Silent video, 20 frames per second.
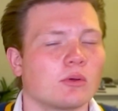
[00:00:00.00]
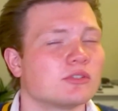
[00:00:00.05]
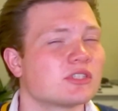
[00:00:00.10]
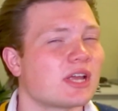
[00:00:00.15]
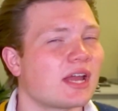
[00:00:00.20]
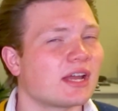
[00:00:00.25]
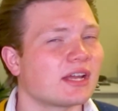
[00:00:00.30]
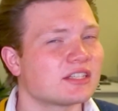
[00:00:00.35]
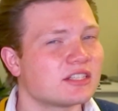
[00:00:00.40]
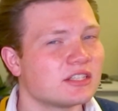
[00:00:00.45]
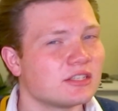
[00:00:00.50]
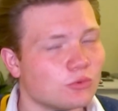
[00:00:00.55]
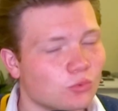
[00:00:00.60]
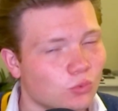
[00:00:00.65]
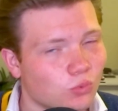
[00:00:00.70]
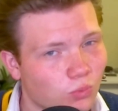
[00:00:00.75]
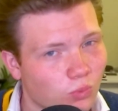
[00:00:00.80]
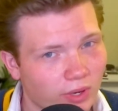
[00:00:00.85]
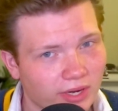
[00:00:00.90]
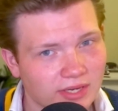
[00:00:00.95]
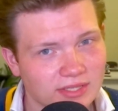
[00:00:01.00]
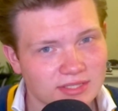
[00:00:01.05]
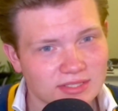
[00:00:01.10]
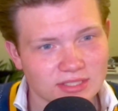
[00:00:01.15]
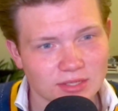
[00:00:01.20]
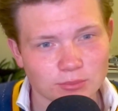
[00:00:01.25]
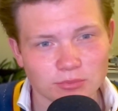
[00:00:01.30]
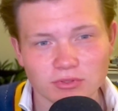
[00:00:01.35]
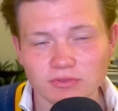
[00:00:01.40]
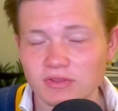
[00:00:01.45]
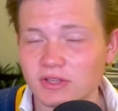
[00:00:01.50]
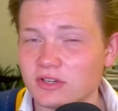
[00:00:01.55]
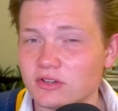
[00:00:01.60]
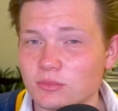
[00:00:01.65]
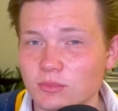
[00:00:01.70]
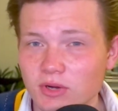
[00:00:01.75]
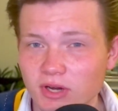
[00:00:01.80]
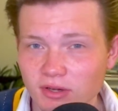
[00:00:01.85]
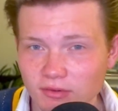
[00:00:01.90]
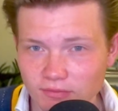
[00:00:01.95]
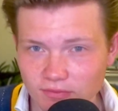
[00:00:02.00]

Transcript: Well, it's actually way simpler than you might